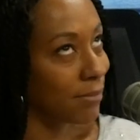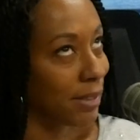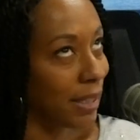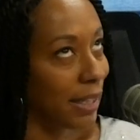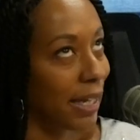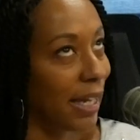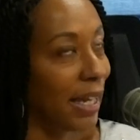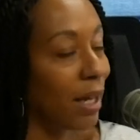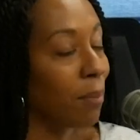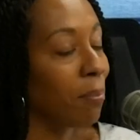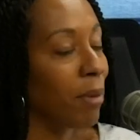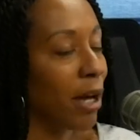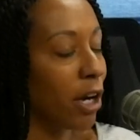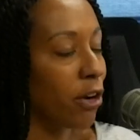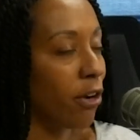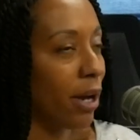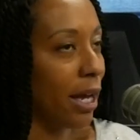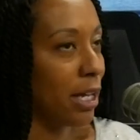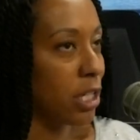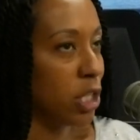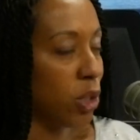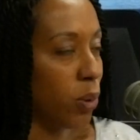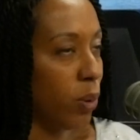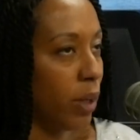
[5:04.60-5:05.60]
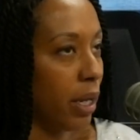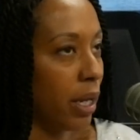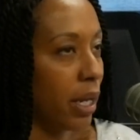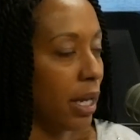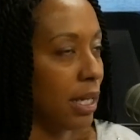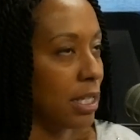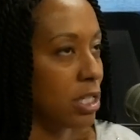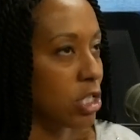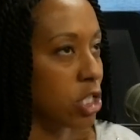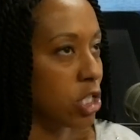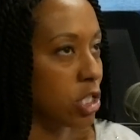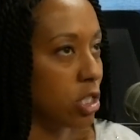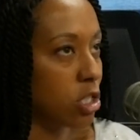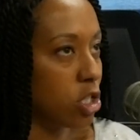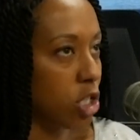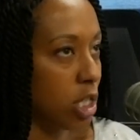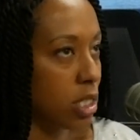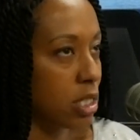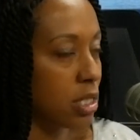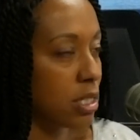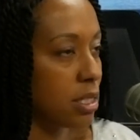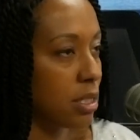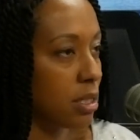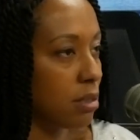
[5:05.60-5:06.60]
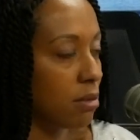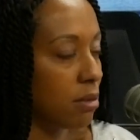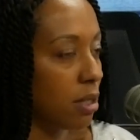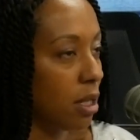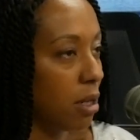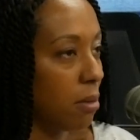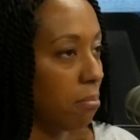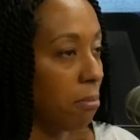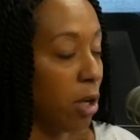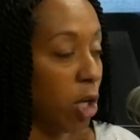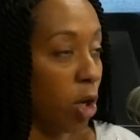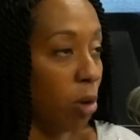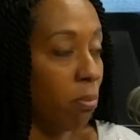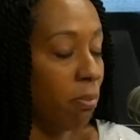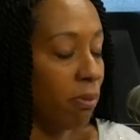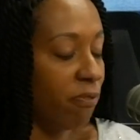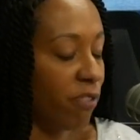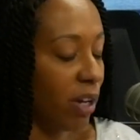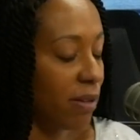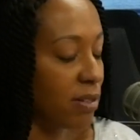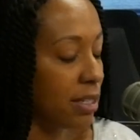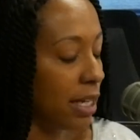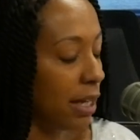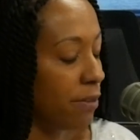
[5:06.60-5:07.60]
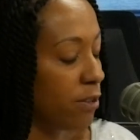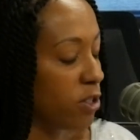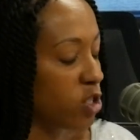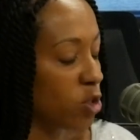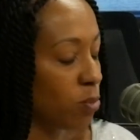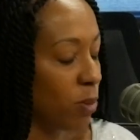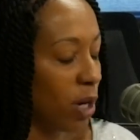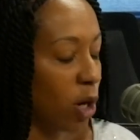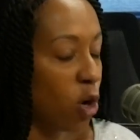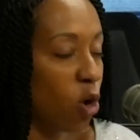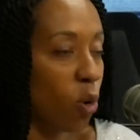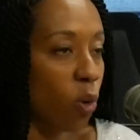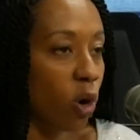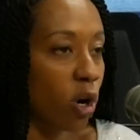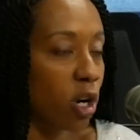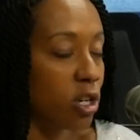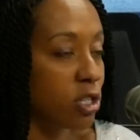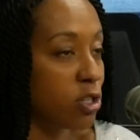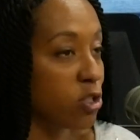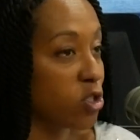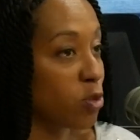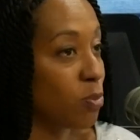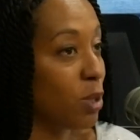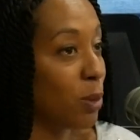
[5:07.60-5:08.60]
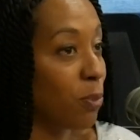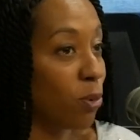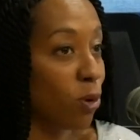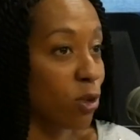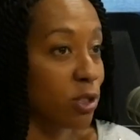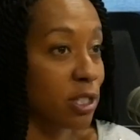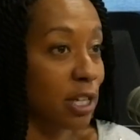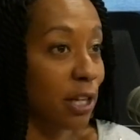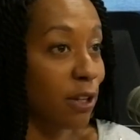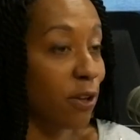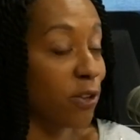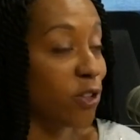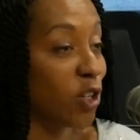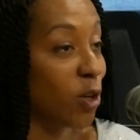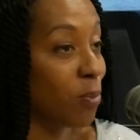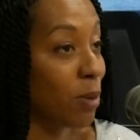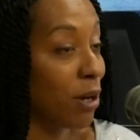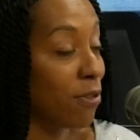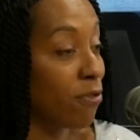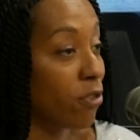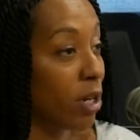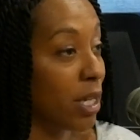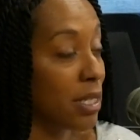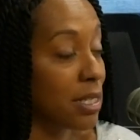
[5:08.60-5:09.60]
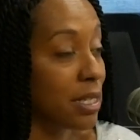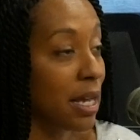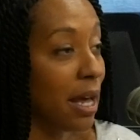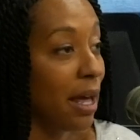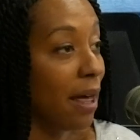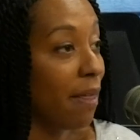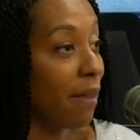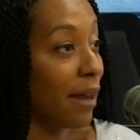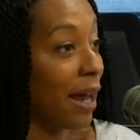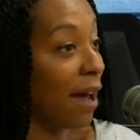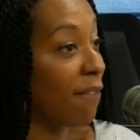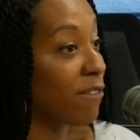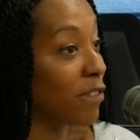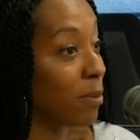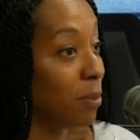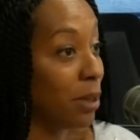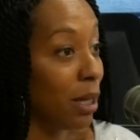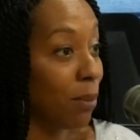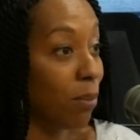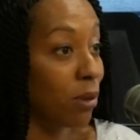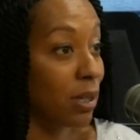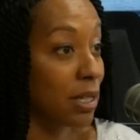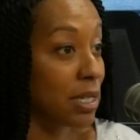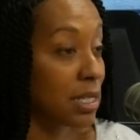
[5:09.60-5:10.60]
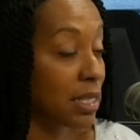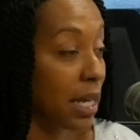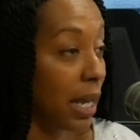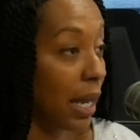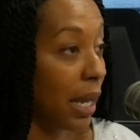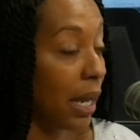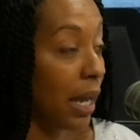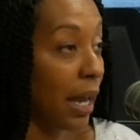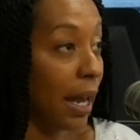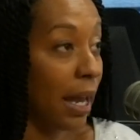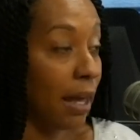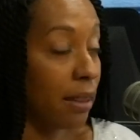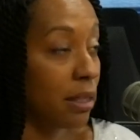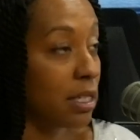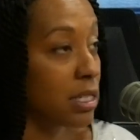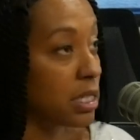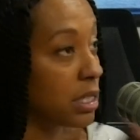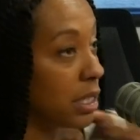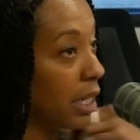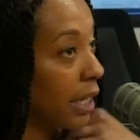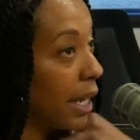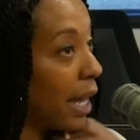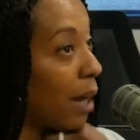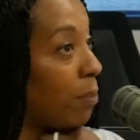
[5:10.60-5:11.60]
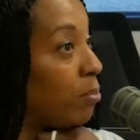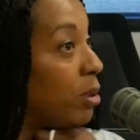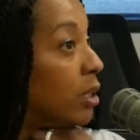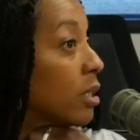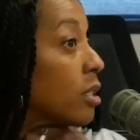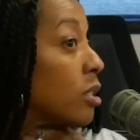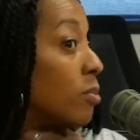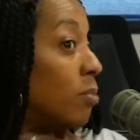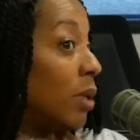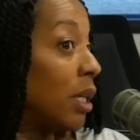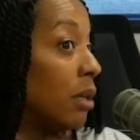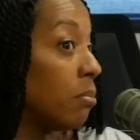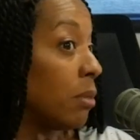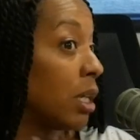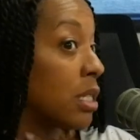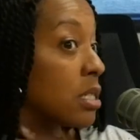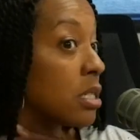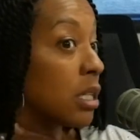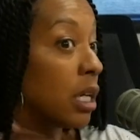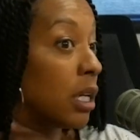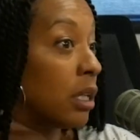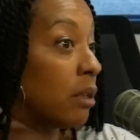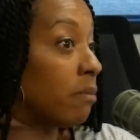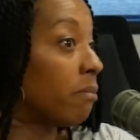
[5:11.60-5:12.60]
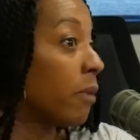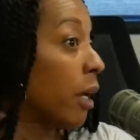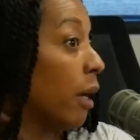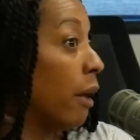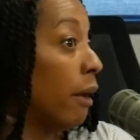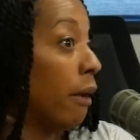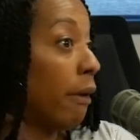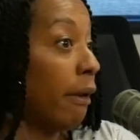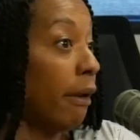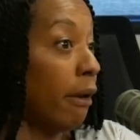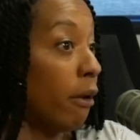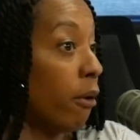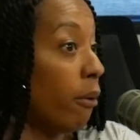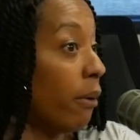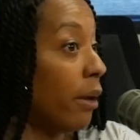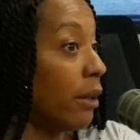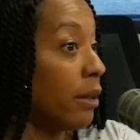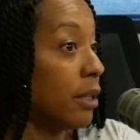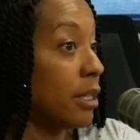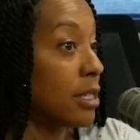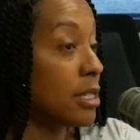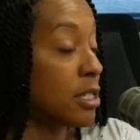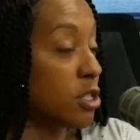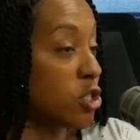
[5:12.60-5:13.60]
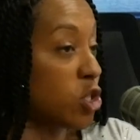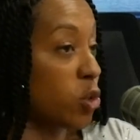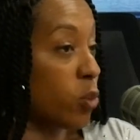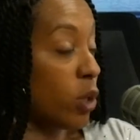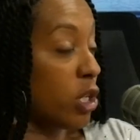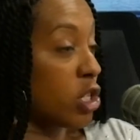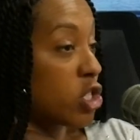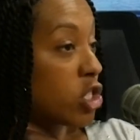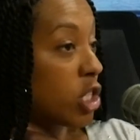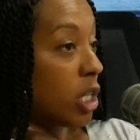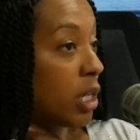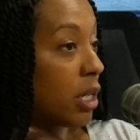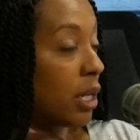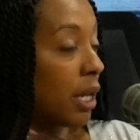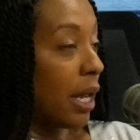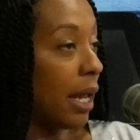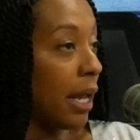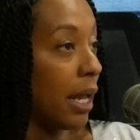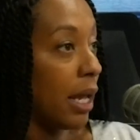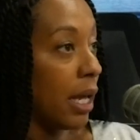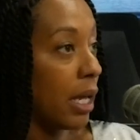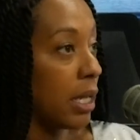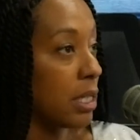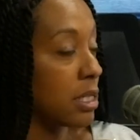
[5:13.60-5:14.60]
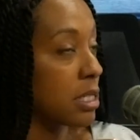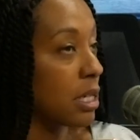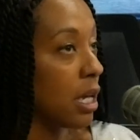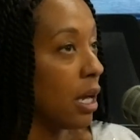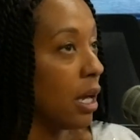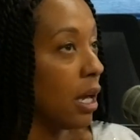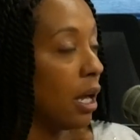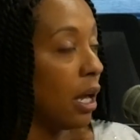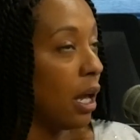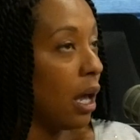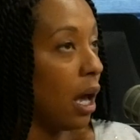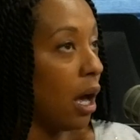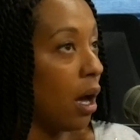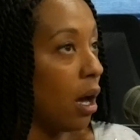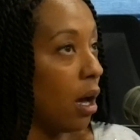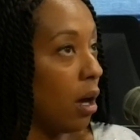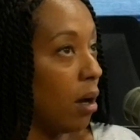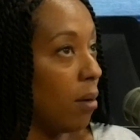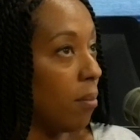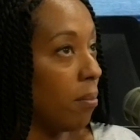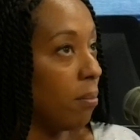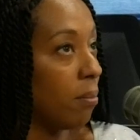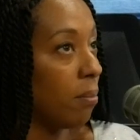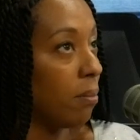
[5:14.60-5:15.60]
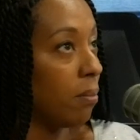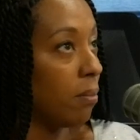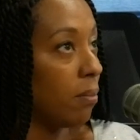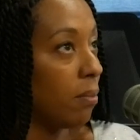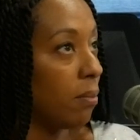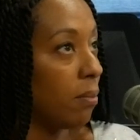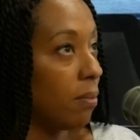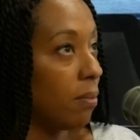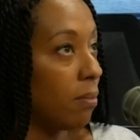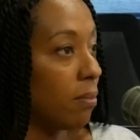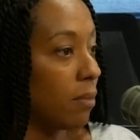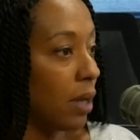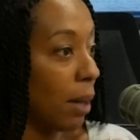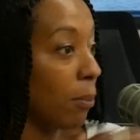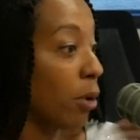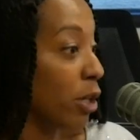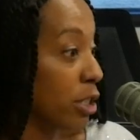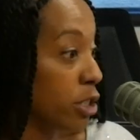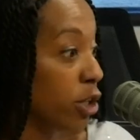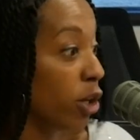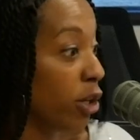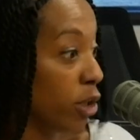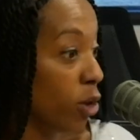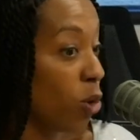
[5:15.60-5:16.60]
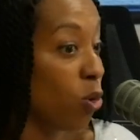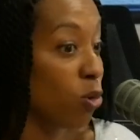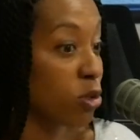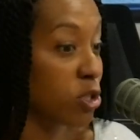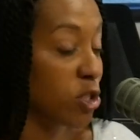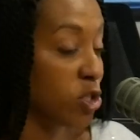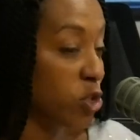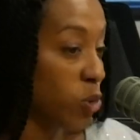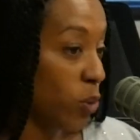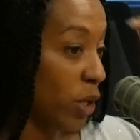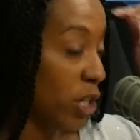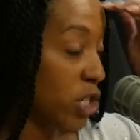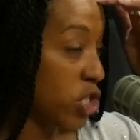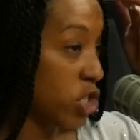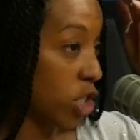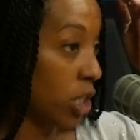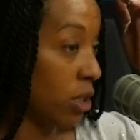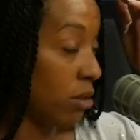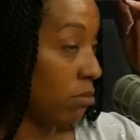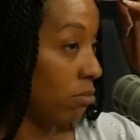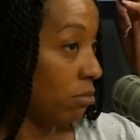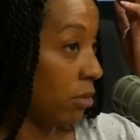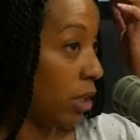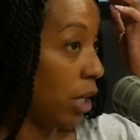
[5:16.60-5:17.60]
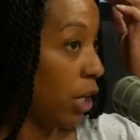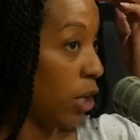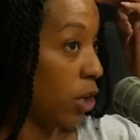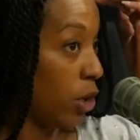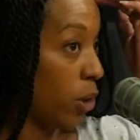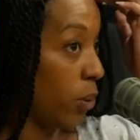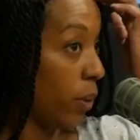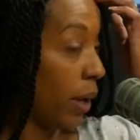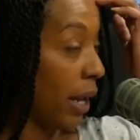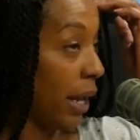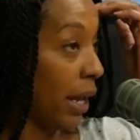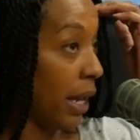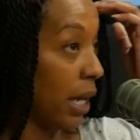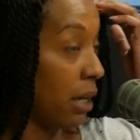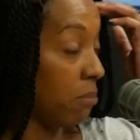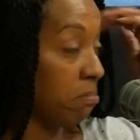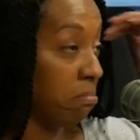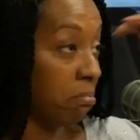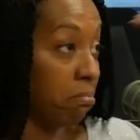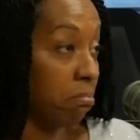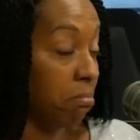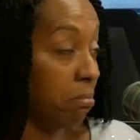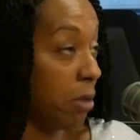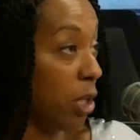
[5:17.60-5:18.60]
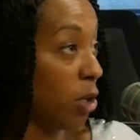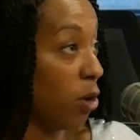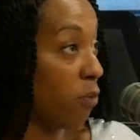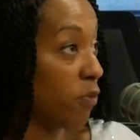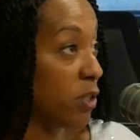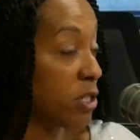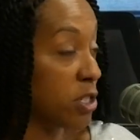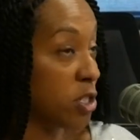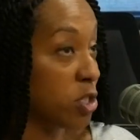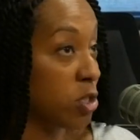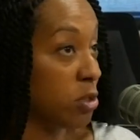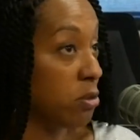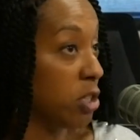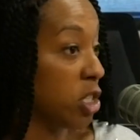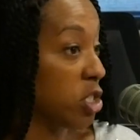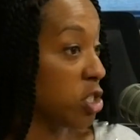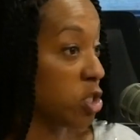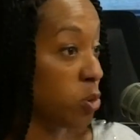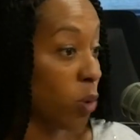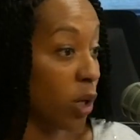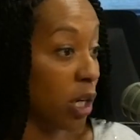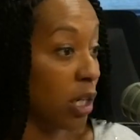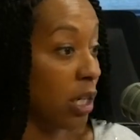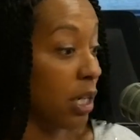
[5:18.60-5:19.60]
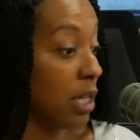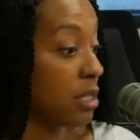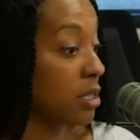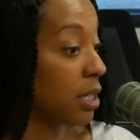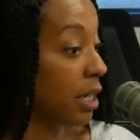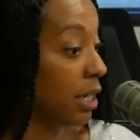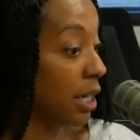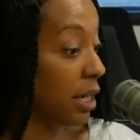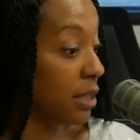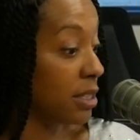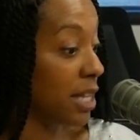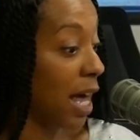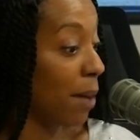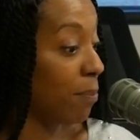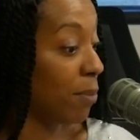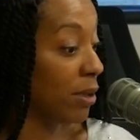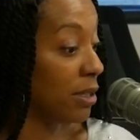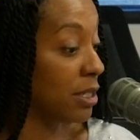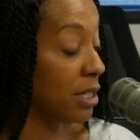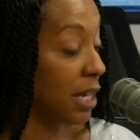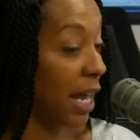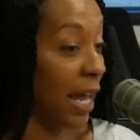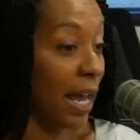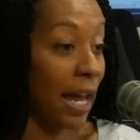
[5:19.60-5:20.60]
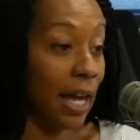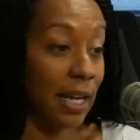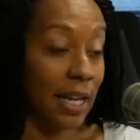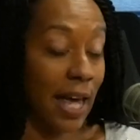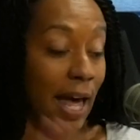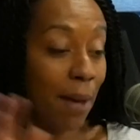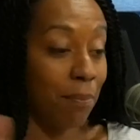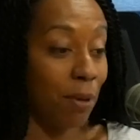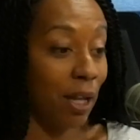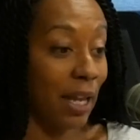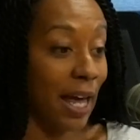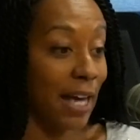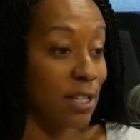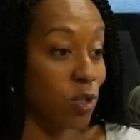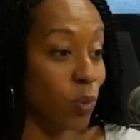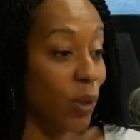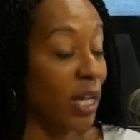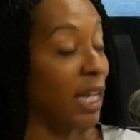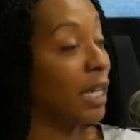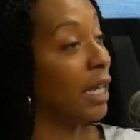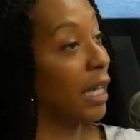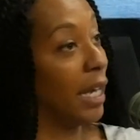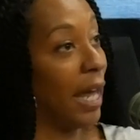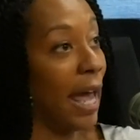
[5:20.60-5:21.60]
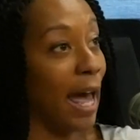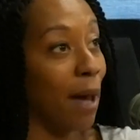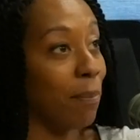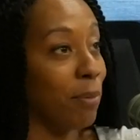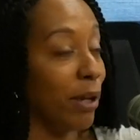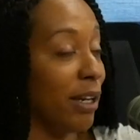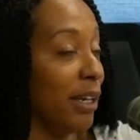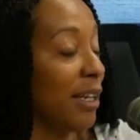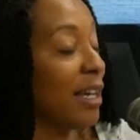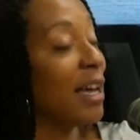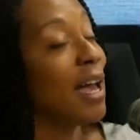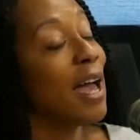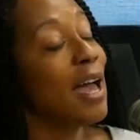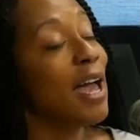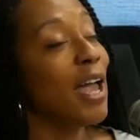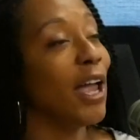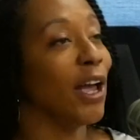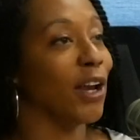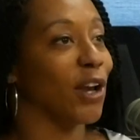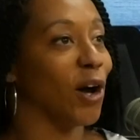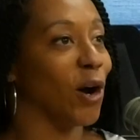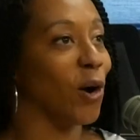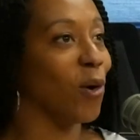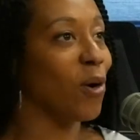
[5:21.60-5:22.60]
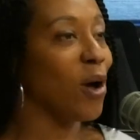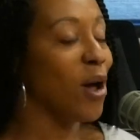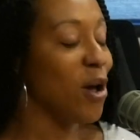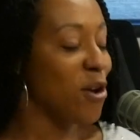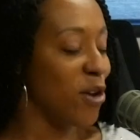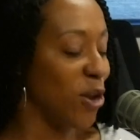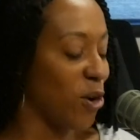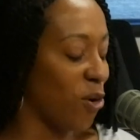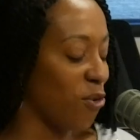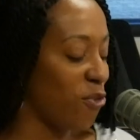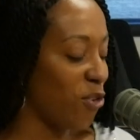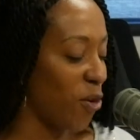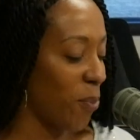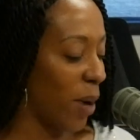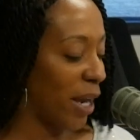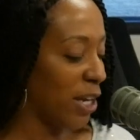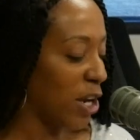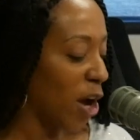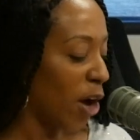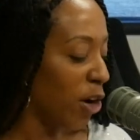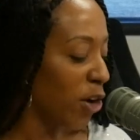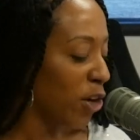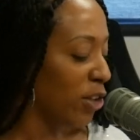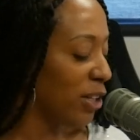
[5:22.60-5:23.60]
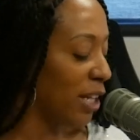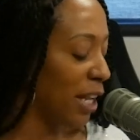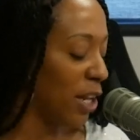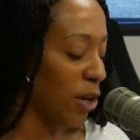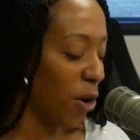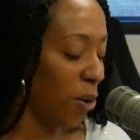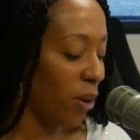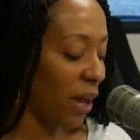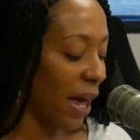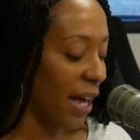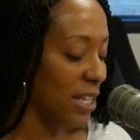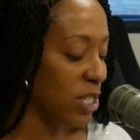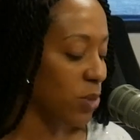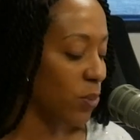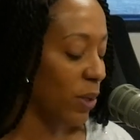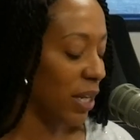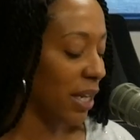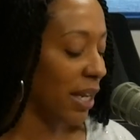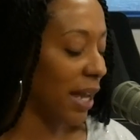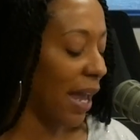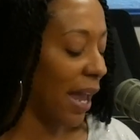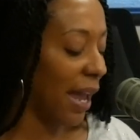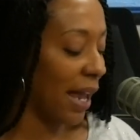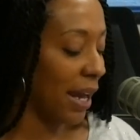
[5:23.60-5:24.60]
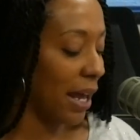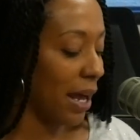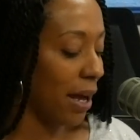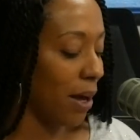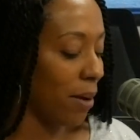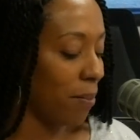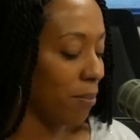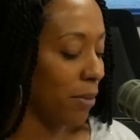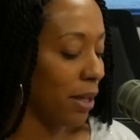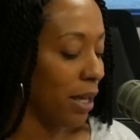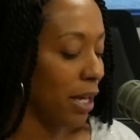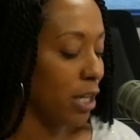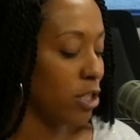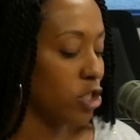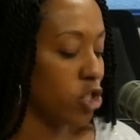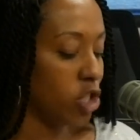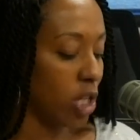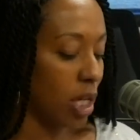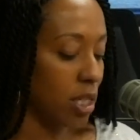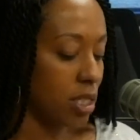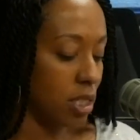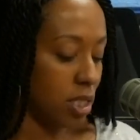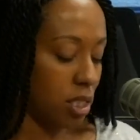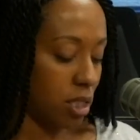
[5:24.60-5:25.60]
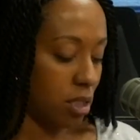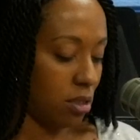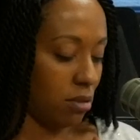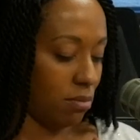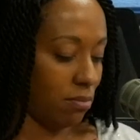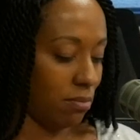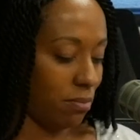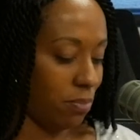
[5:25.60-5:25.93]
getting better at doing, is just if I say these are my coworkers, these are people who say that they're my friends, and I have to be able to say, hey, this thing happened to me and my son, in this situation, and I'm going to tell you the whole situation, and this is what it is, and it's happened today, and it happened last week, and it happened, for my daughter, last week, and just